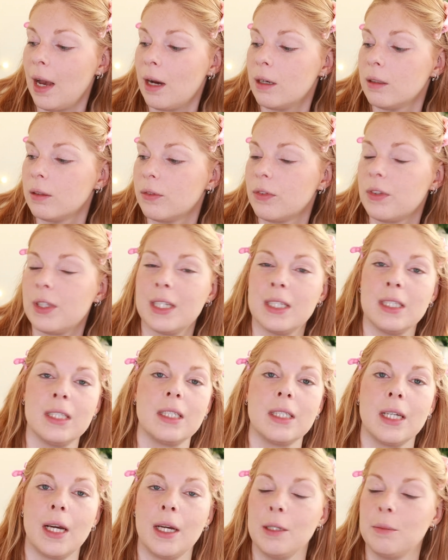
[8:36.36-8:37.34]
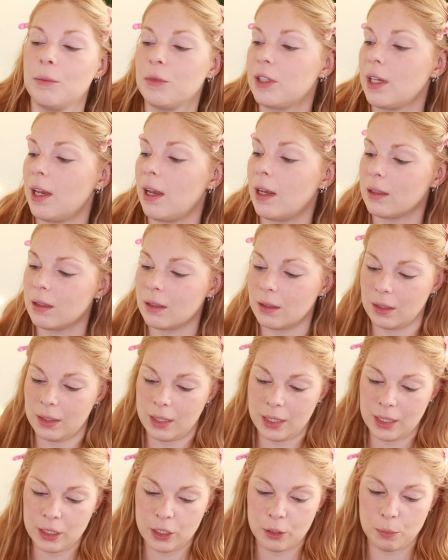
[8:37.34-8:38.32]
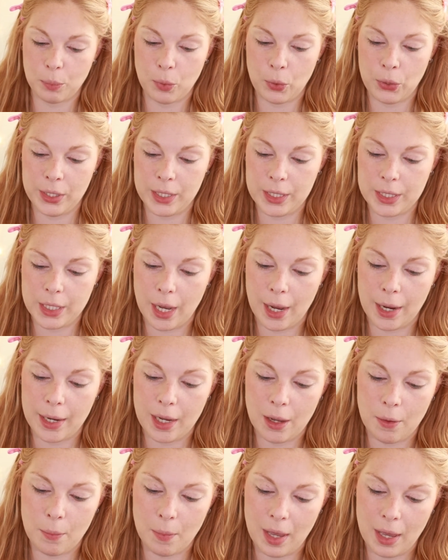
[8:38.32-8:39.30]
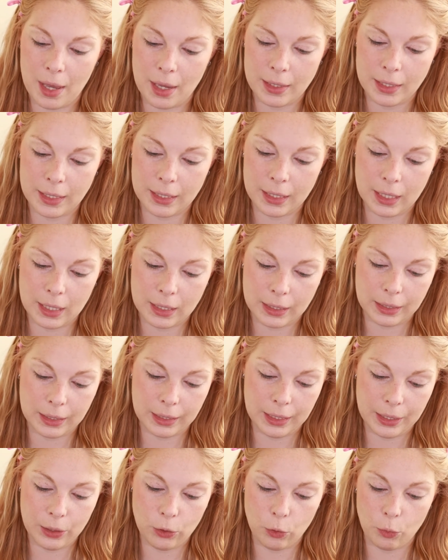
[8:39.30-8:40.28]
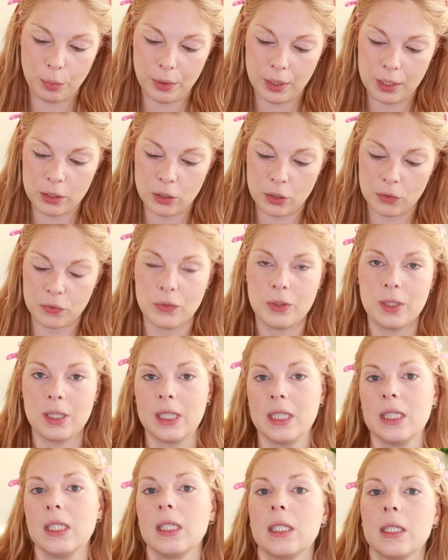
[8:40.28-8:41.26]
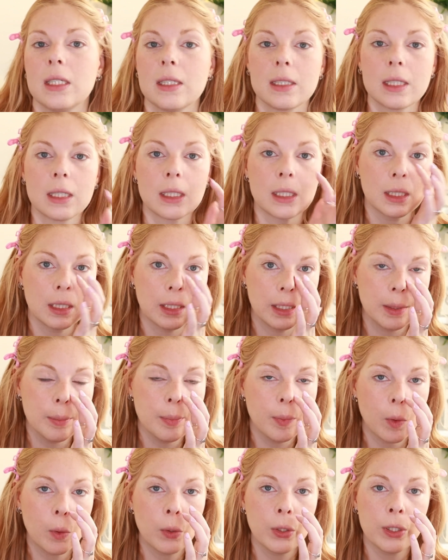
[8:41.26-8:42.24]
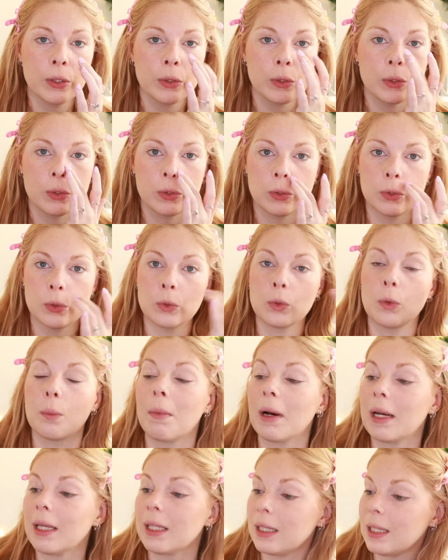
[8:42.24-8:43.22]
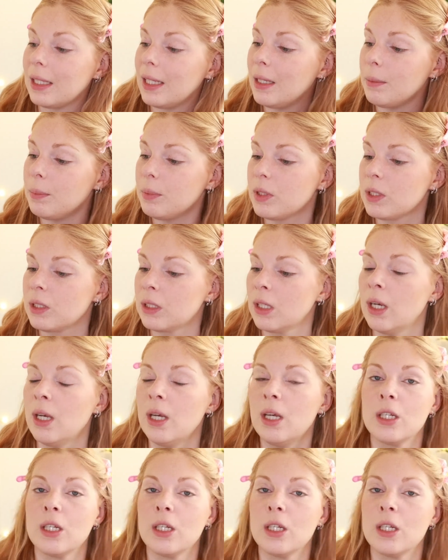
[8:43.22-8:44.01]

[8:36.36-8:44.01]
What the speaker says: out of 10 times at this point, I am adding a little bit of tinted lip oil to my lips.